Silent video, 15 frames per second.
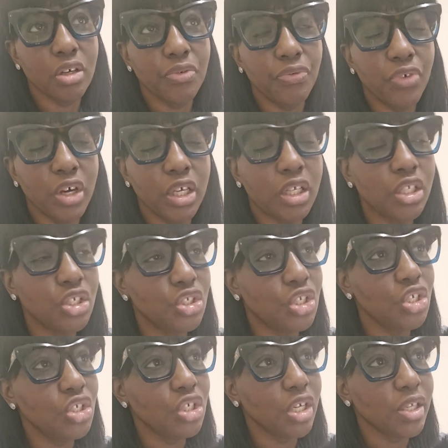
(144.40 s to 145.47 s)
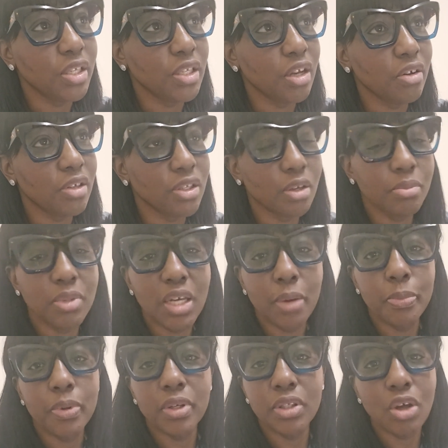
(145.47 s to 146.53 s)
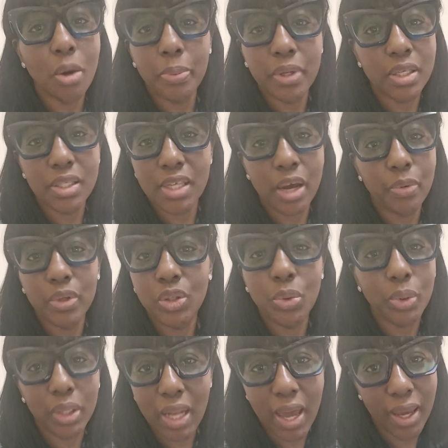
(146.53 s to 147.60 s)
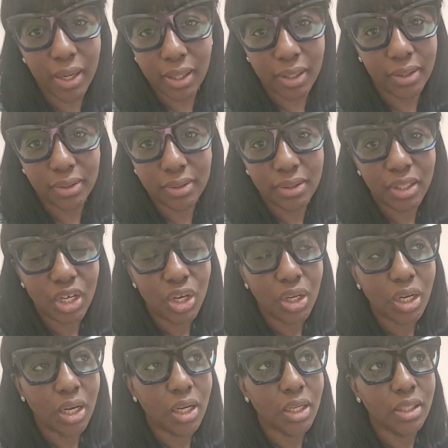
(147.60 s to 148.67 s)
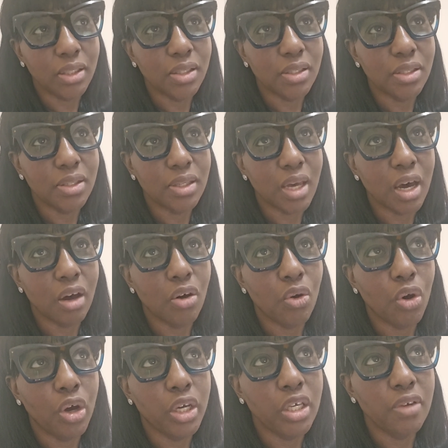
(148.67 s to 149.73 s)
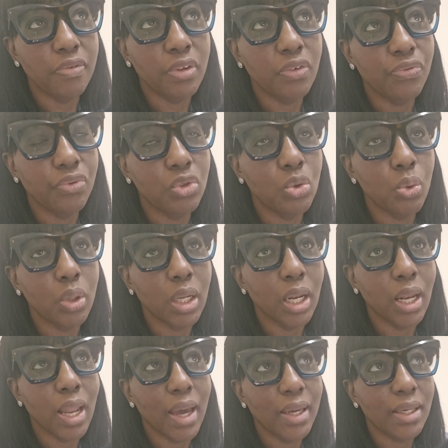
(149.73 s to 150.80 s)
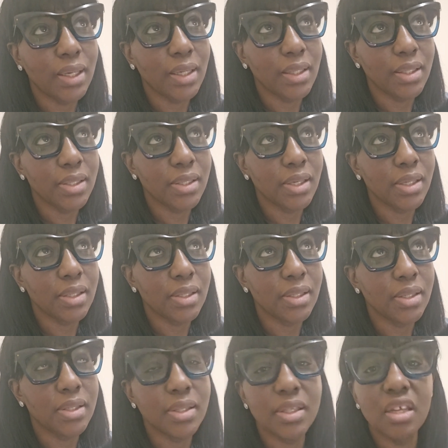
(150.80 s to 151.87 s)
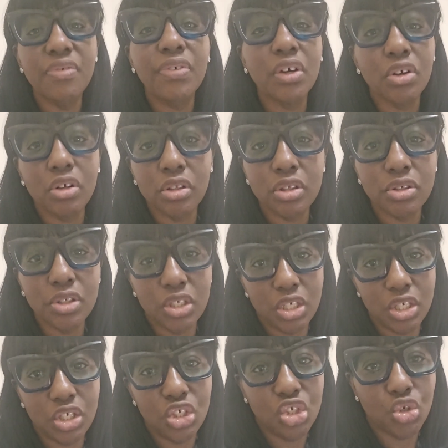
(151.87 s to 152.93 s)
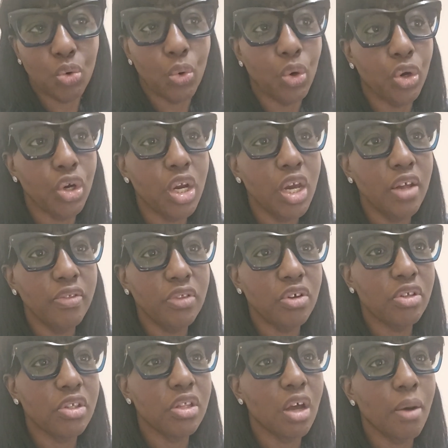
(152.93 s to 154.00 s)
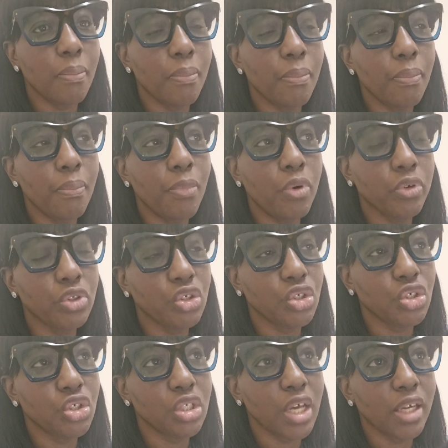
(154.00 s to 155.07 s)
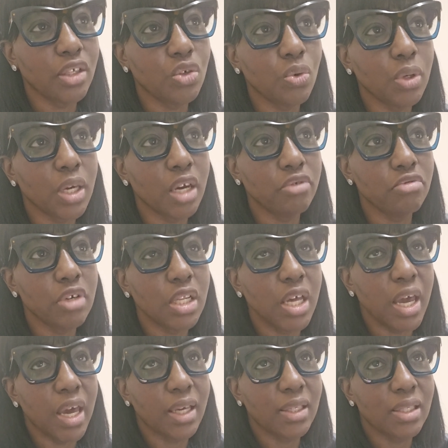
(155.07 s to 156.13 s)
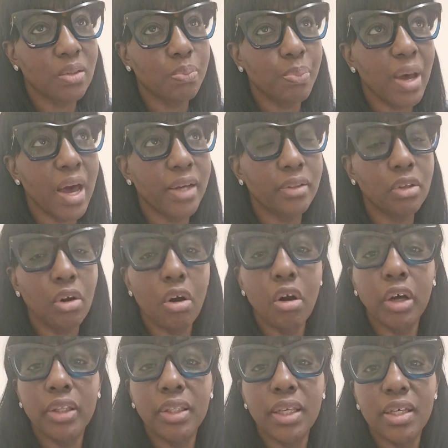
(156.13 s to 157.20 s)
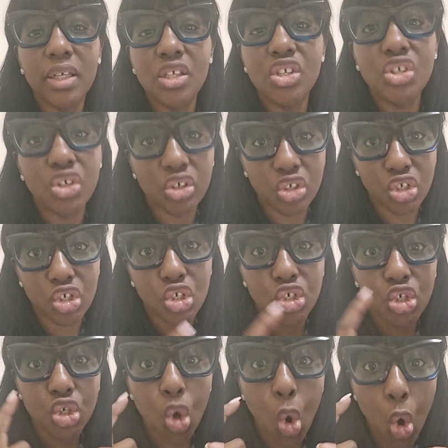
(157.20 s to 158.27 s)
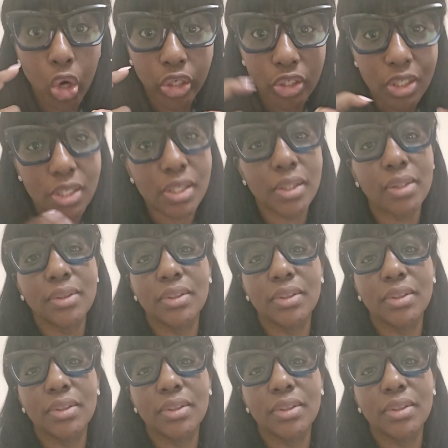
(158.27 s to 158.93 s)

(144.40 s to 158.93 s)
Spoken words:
For English teachers, there are some topics that we don't like. And or even if we don't like it, it's difficult to teach, or there's not much that you can really expand on in such short